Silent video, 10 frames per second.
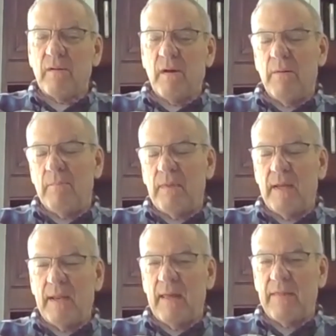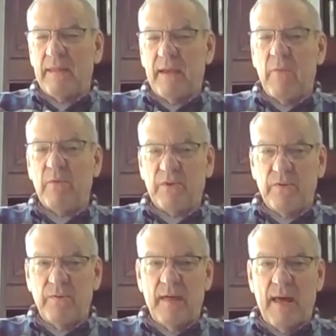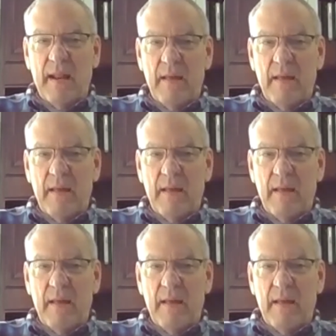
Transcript: And I think I would do that.